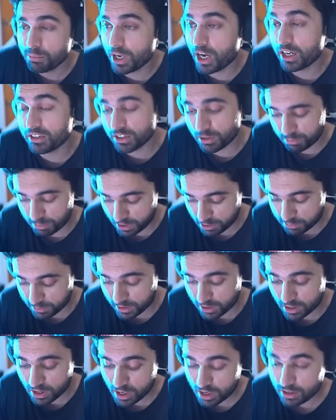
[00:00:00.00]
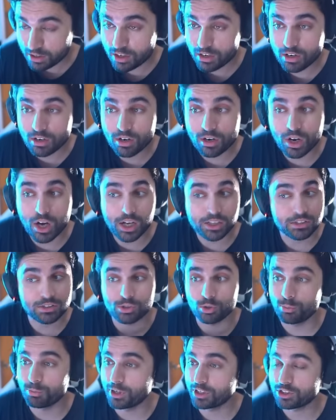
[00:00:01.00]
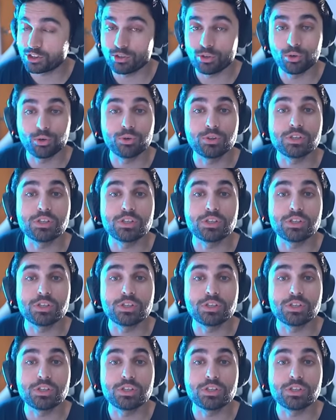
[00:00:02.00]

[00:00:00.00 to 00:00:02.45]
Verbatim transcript: but other people not so much though